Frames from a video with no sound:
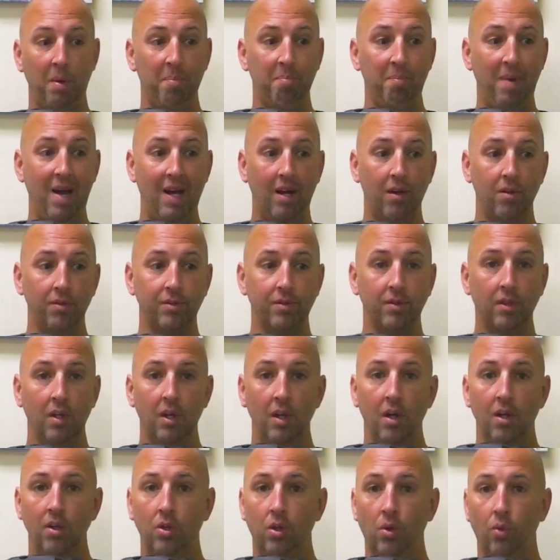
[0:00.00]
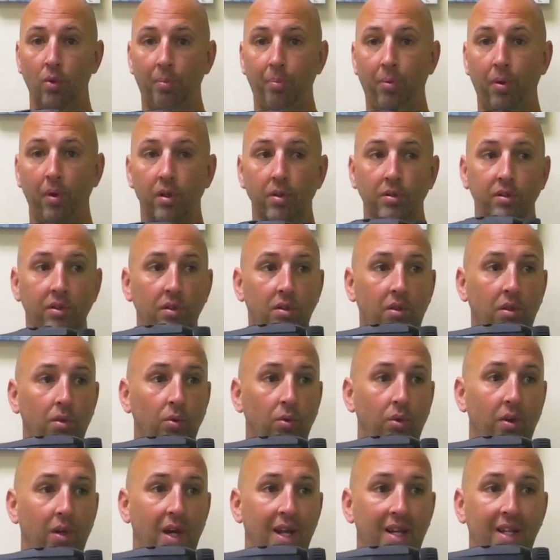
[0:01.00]
a mouse to a person
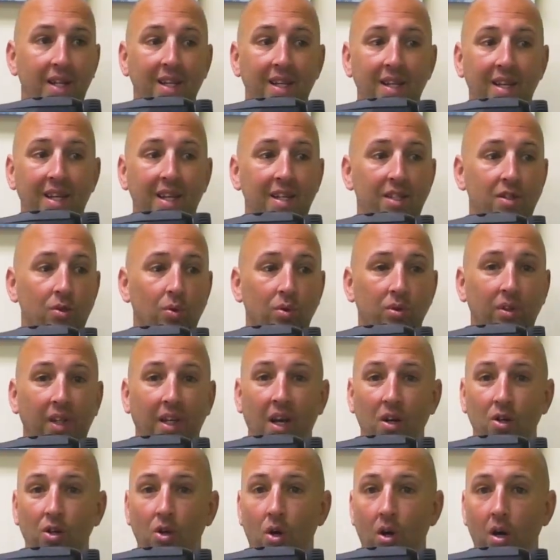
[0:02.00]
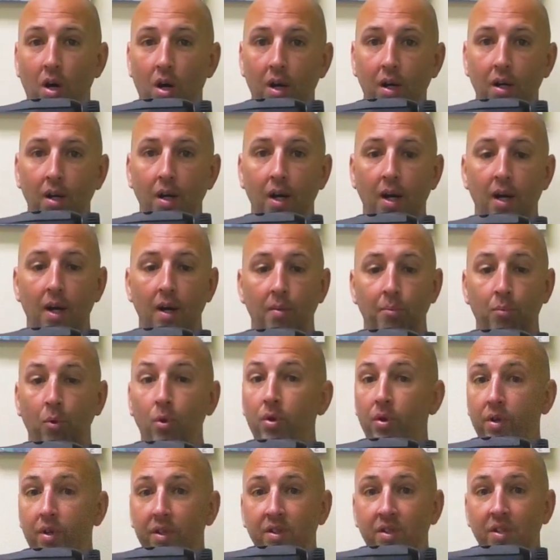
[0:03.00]
to any heat source like a car. Well,
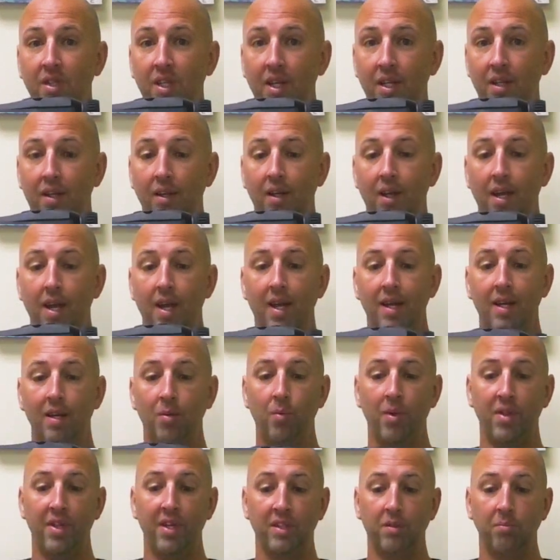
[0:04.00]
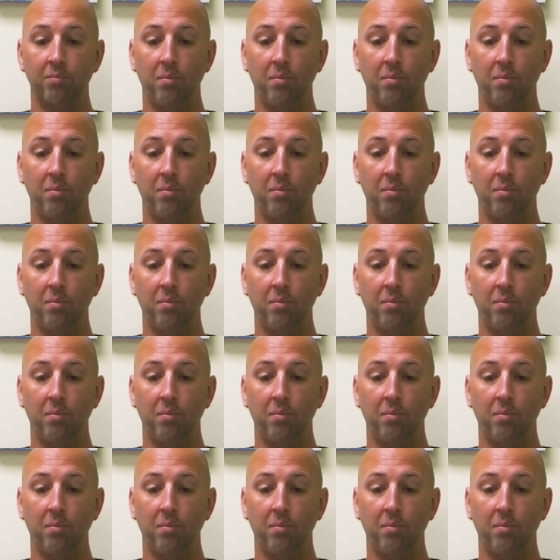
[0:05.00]
you can see it, and with this